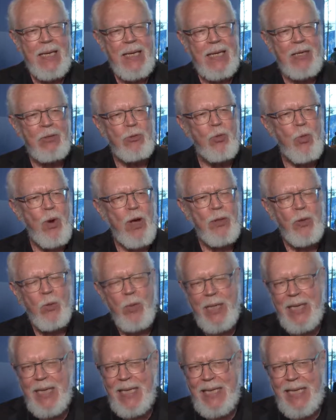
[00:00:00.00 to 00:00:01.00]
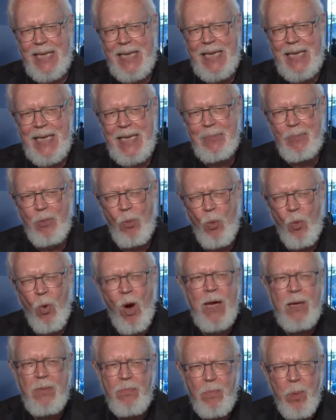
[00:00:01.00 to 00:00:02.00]
is whether we can keep
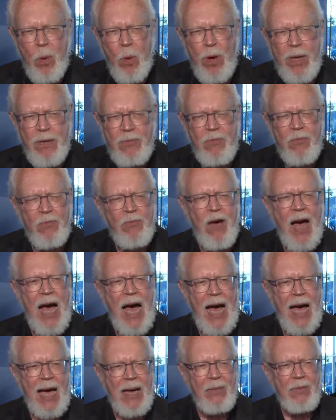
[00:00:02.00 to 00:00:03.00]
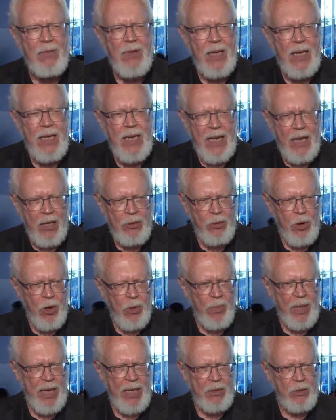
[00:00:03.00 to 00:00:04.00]
1.5 as
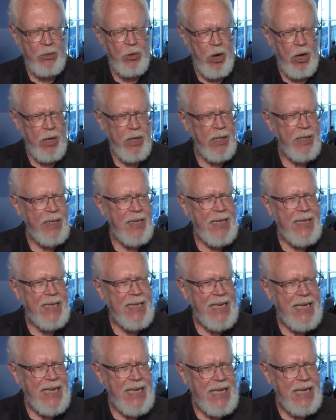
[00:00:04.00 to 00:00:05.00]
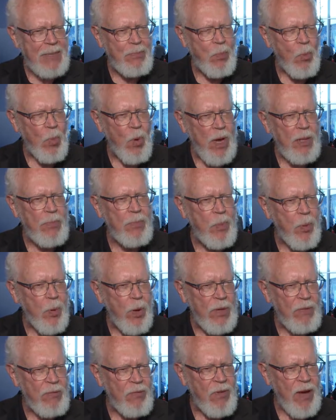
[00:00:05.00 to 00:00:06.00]
our main target. Keep
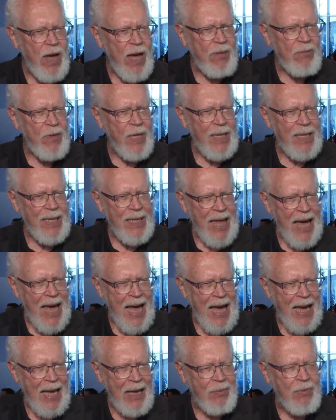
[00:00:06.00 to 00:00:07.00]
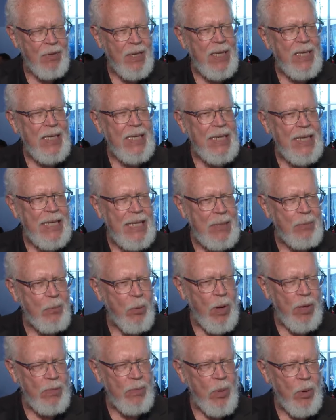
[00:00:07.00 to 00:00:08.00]
1.5 alive. Keep
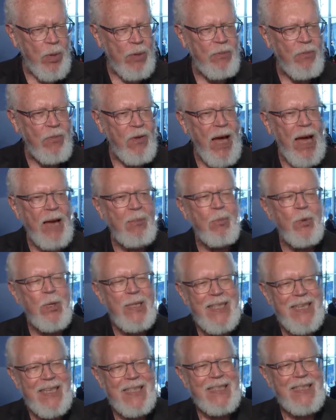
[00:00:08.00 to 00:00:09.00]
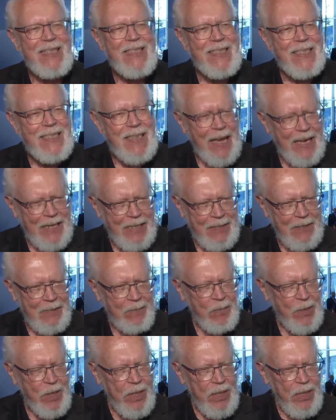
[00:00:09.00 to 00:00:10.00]
1.5 within sight.
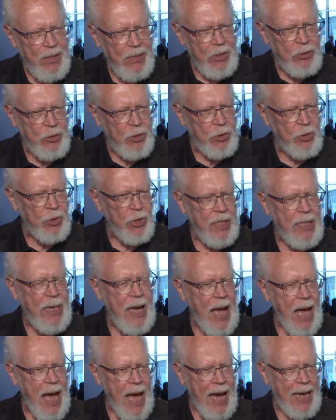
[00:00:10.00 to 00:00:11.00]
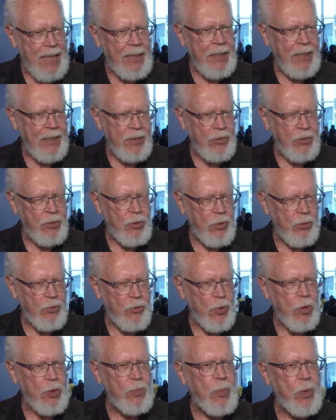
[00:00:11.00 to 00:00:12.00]
This is the islands who
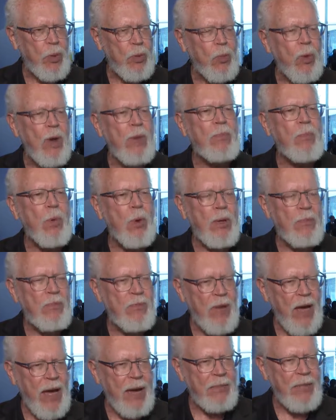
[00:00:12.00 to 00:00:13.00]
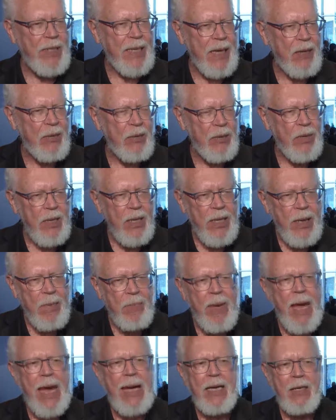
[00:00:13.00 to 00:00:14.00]
first put 1.5 together
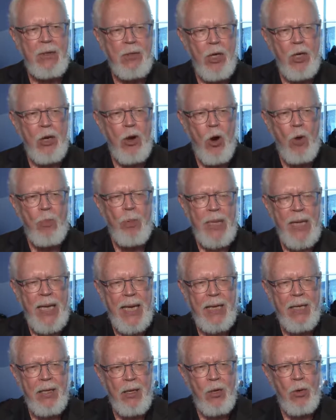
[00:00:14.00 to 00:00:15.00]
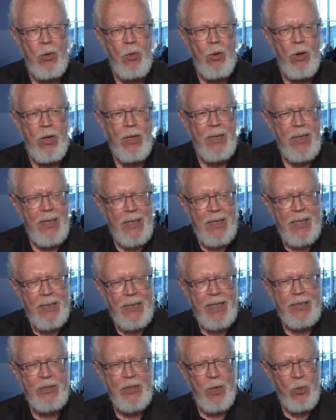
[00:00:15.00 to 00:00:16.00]
back in the Copenhagen Accord.
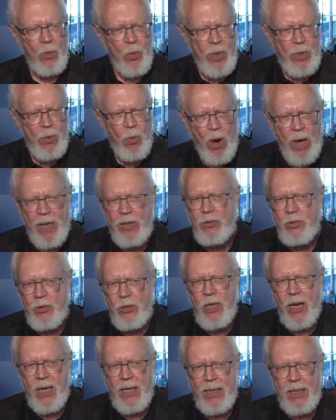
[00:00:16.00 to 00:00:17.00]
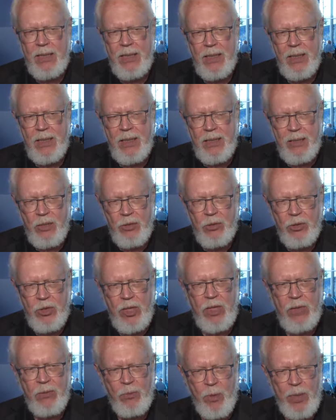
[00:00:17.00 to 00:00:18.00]
They said, we want a study to
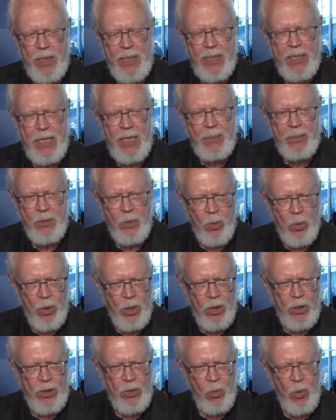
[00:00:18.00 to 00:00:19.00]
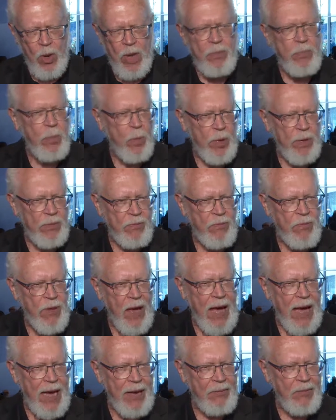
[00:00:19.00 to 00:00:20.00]
see if we can keep the world at
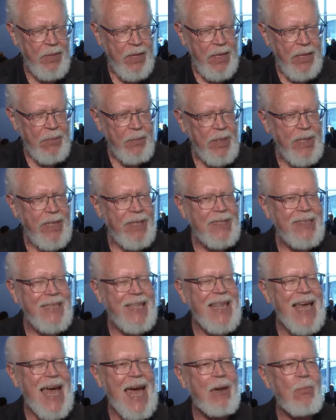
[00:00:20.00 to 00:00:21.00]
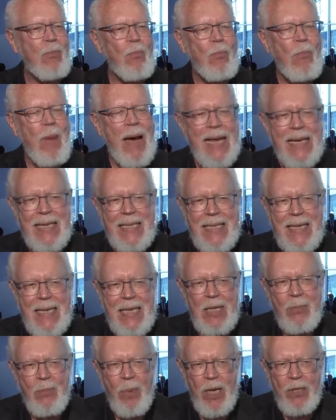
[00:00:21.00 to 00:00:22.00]
1.5 because that might
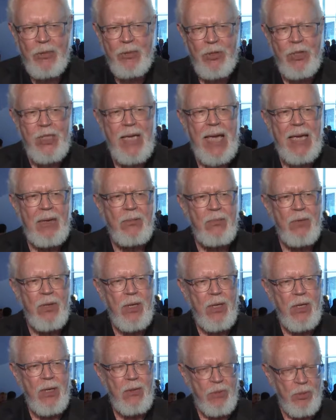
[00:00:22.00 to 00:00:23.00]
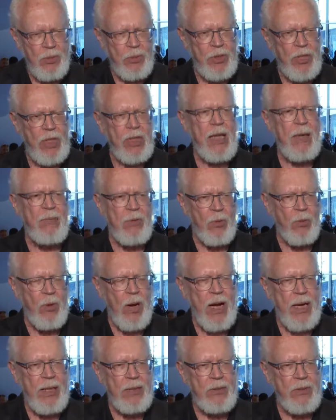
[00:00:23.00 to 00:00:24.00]
keep us safe from sea level
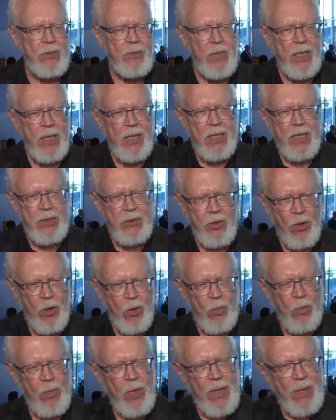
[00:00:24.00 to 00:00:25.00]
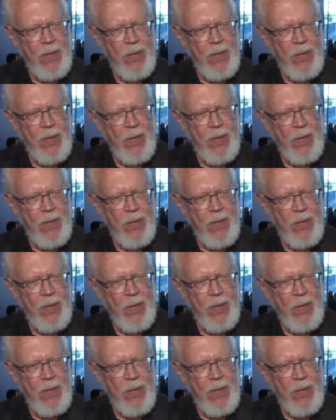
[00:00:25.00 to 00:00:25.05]
rise. So